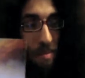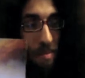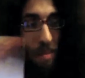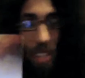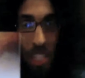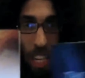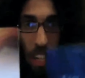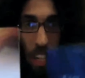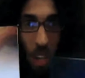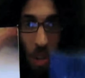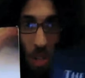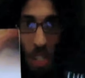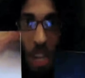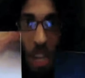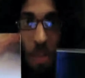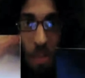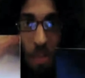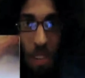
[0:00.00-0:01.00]
This has all the
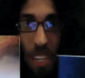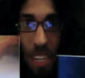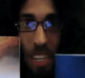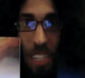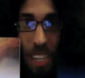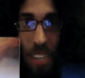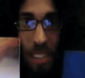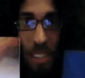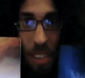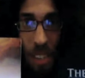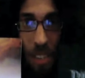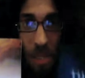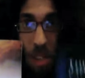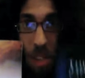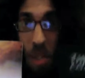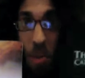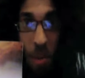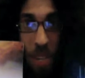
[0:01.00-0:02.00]
companies and
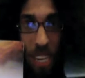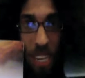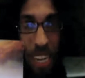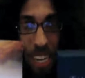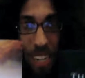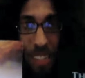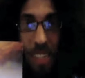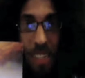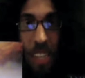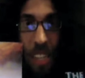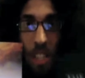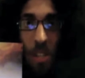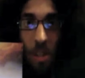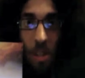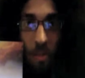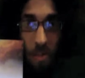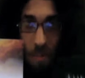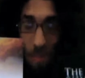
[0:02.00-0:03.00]
the screenings that
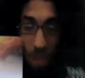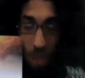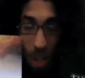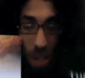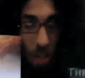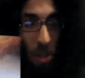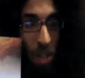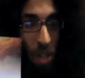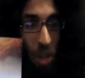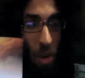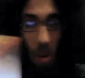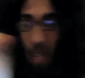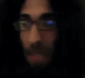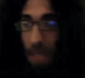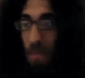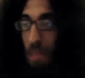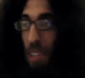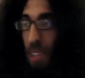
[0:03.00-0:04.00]
they're going to be
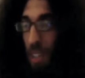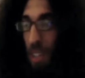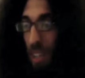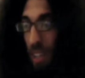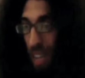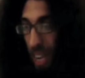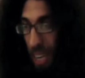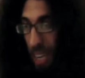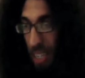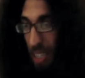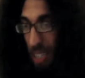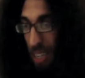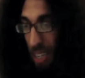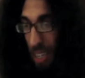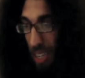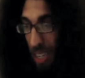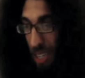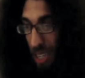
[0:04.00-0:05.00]
showing, and
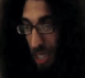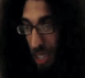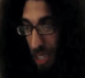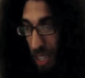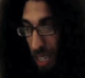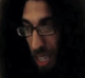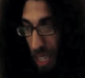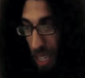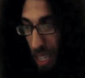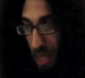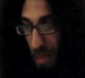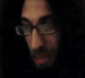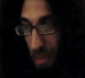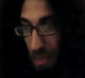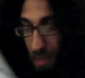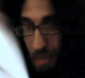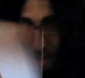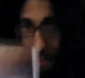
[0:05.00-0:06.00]
the
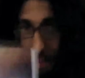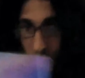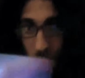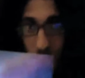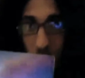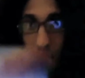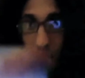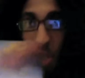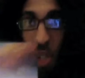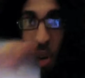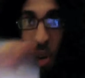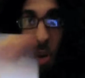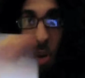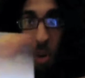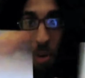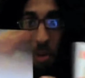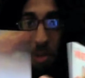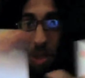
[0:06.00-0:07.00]

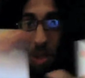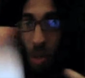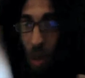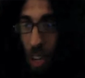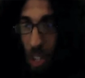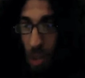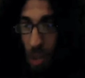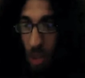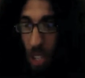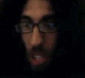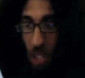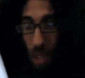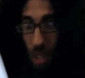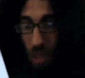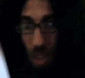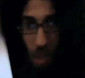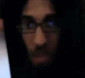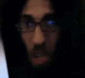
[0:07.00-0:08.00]
show directory,
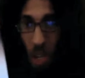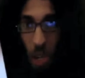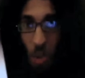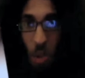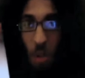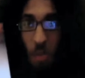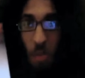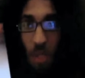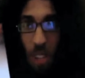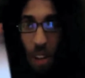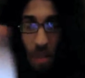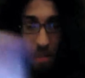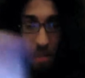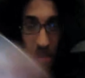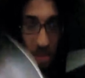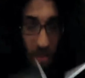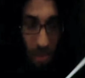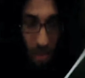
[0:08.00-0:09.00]
just like general
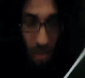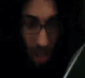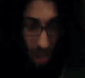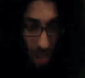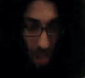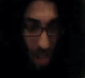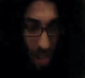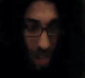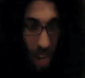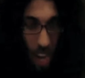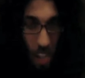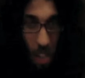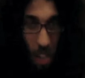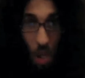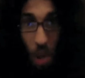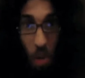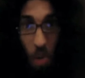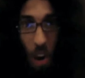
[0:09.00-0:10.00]
stuff, and a
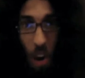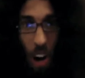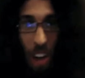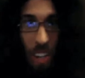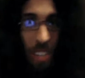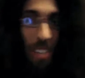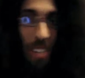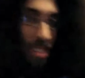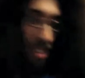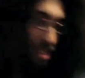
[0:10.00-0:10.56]
coupon